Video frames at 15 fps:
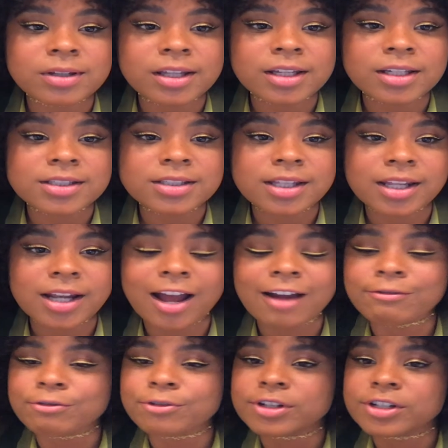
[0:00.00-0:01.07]
place that
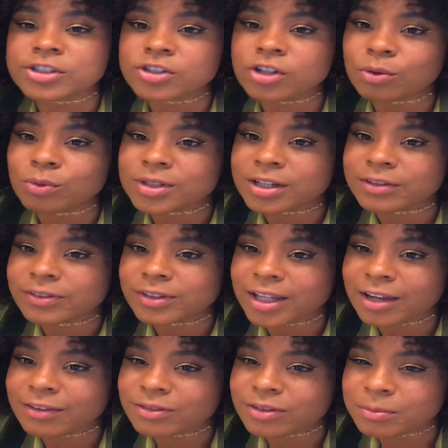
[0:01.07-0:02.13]
I've written a song would
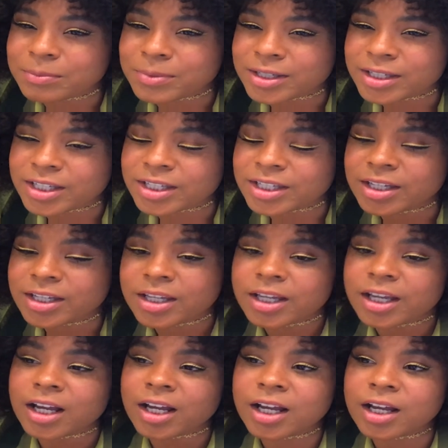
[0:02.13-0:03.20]
definitely have to be
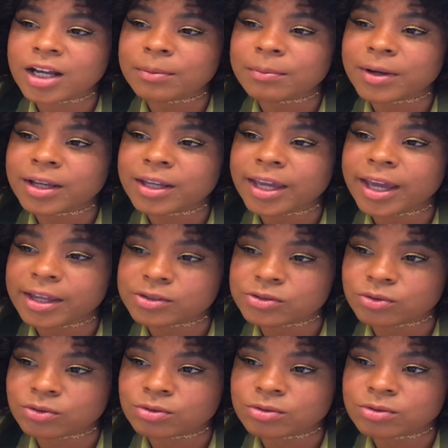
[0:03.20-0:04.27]
a
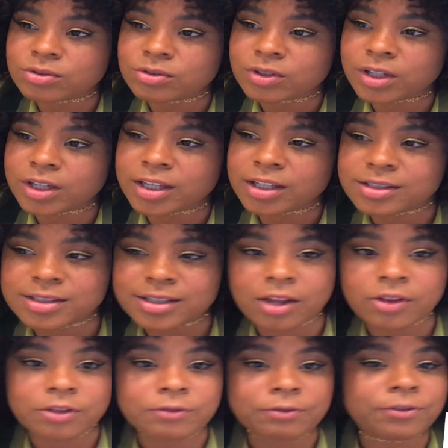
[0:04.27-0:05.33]
castle in
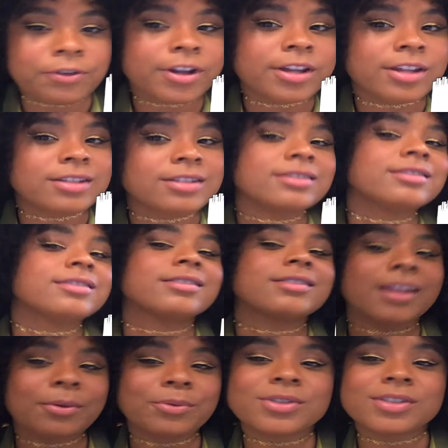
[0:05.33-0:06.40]
south of France.
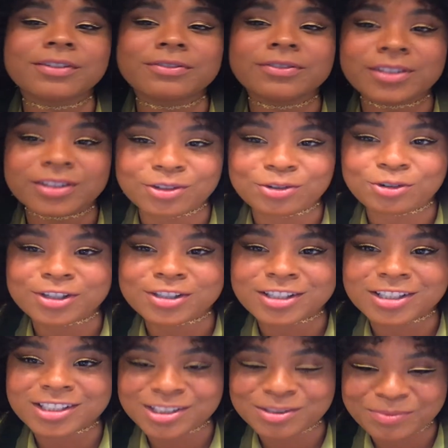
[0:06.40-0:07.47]
That was definitely the
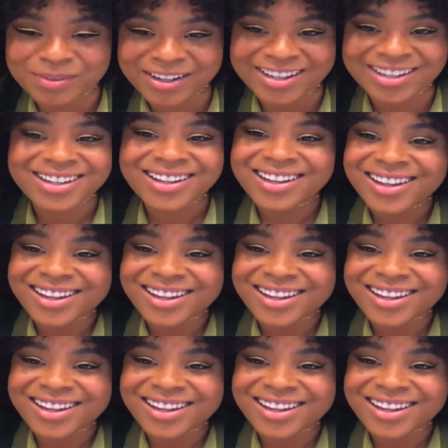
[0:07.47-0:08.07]
craziest spot.